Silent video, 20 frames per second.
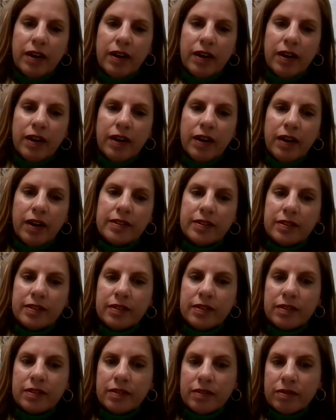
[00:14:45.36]

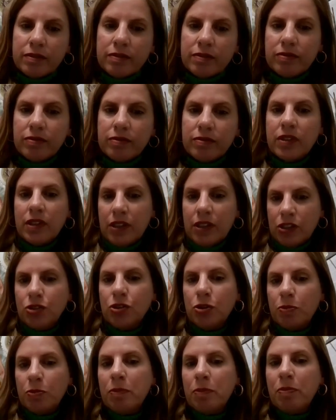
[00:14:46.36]
and it
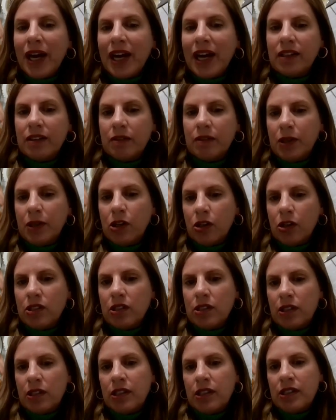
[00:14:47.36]
should be banned because
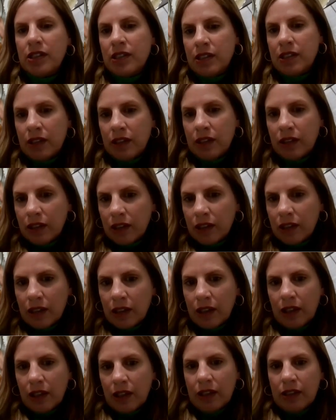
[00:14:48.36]
it, it
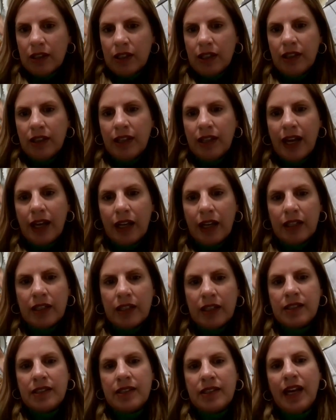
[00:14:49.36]
they, they take
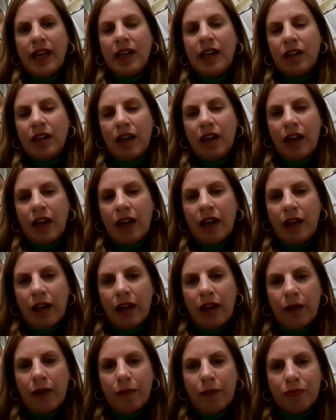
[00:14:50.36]
it take
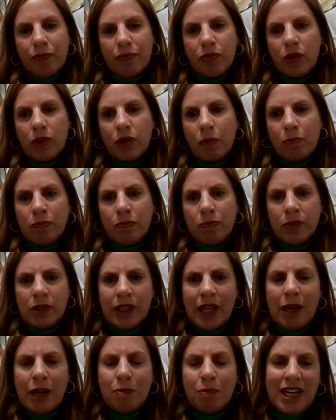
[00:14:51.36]
um,
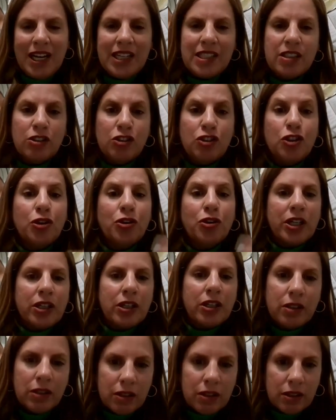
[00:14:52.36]
take place
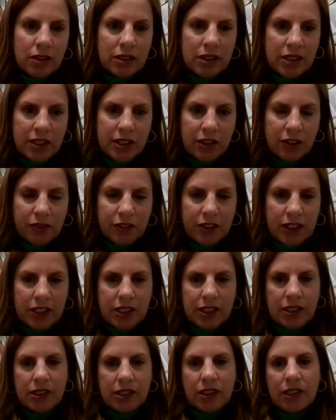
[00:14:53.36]
during the
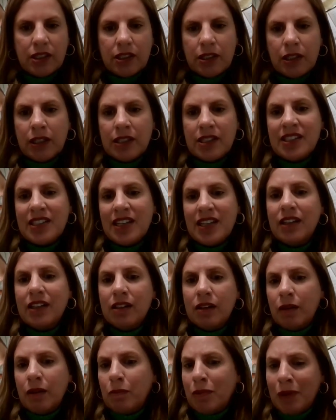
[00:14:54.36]
service. Mm-hmm. It set
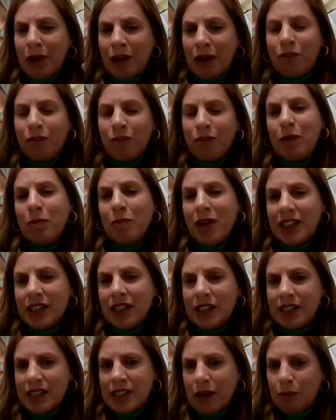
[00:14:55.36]
a very
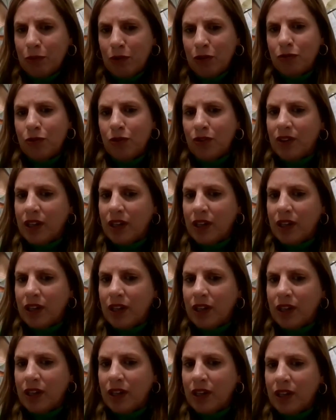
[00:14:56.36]
bad example for the
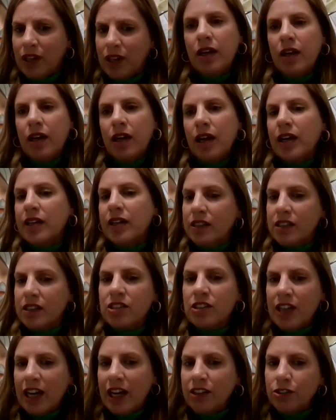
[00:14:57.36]
kids, mm-hmm.
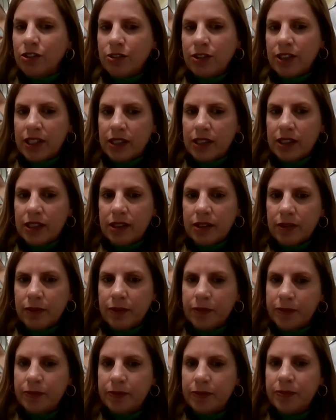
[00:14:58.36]
and it's dangerous.
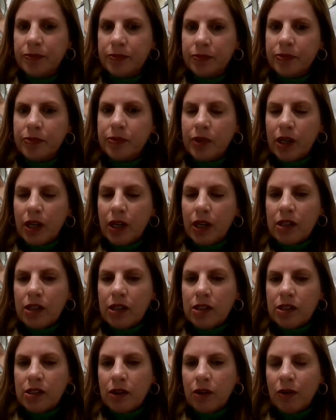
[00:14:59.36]
Hmm.
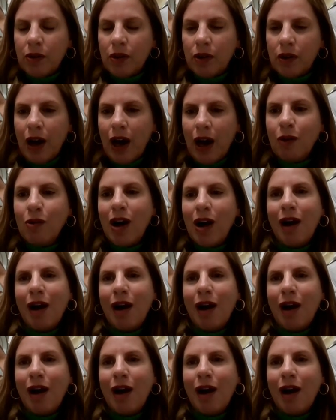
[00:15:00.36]
So how